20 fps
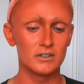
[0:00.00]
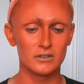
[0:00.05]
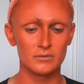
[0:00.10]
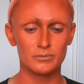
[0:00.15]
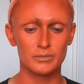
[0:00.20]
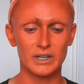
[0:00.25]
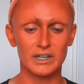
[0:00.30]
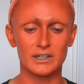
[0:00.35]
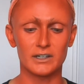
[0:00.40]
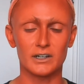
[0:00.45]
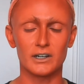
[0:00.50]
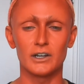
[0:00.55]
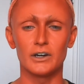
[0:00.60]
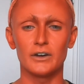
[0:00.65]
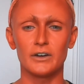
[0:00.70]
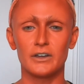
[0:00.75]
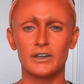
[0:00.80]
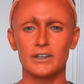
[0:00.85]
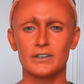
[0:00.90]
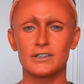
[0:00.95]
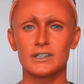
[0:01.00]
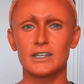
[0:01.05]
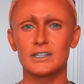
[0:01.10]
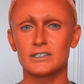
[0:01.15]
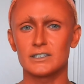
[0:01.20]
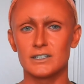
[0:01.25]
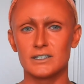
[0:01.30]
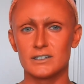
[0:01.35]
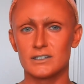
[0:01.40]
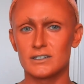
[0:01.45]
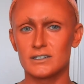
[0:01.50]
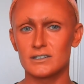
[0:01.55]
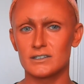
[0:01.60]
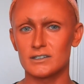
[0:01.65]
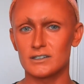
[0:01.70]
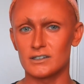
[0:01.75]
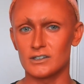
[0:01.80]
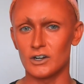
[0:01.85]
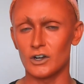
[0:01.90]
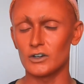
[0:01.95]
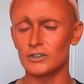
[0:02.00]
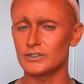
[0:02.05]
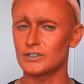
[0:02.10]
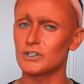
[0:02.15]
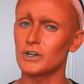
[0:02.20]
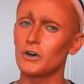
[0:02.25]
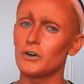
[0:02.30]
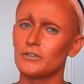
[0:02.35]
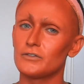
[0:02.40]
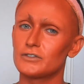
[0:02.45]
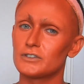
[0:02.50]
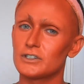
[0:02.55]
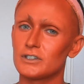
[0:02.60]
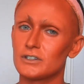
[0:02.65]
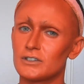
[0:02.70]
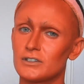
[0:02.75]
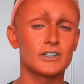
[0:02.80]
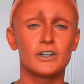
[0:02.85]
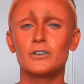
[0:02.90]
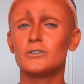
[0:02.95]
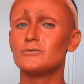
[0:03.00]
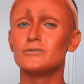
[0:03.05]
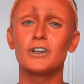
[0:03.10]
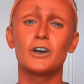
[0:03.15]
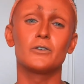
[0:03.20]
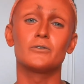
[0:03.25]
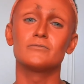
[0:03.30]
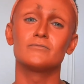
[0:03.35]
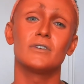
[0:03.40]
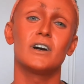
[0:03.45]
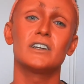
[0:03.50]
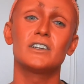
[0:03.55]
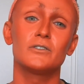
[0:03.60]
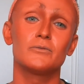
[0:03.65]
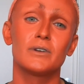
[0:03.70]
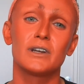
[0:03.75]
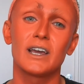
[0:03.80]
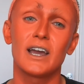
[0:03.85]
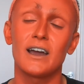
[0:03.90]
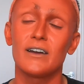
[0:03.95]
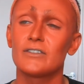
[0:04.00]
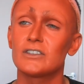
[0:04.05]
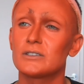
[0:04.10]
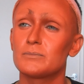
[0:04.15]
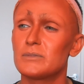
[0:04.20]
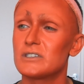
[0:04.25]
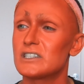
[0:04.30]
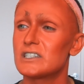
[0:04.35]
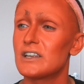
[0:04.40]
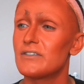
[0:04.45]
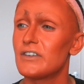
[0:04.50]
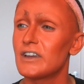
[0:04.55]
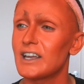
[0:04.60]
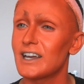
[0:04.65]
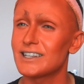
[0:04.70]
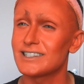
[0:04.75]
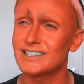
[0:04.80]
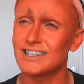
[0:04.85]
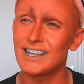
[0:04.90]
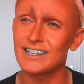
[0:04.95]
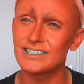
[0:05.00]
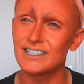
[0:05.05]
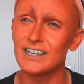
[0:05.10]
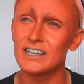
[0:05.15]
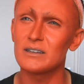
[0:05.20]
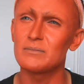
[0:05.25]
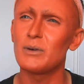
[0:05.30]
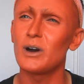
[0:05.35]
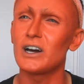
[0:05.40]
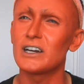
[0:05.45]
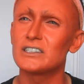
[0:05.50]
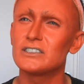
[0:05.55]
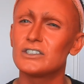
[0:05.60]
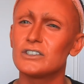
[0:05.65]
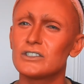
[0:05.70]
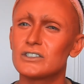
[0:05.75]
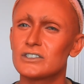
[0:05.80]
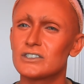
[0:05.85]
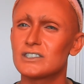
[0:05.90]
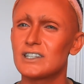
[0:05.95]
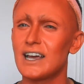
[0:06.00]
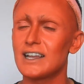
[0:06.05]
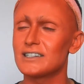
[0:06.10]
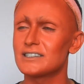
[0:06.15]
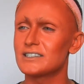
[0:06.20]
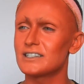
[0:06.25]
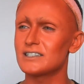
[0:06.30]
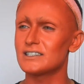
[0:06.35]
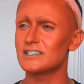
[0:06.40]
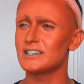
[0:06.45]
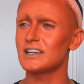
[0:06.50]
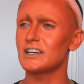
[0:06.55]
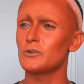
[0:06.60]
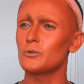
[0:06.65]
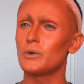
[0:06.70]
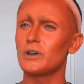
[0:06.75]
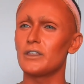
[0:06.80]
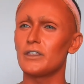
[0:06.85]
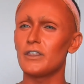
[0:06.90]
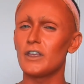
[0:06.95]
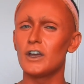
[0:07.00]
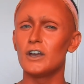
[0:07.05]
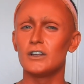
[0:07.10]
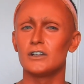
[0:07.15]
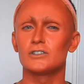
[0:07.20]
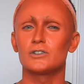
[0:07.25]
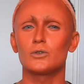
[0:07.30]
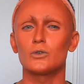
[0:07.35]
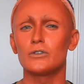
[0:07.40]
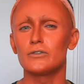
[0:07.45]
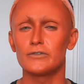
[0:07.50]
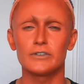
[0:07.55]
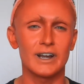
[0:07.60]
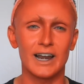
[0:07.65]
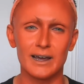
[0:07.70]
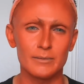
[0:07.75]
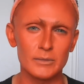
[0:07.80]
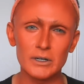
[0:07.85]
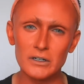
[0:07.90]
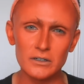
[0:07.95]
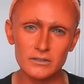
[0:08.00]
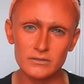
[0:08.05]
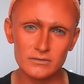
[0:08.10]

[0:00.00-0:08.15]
pink look and this is not soft. So no, I don't really have a specific aesthetic, but I just tend to stick with sort of glamour.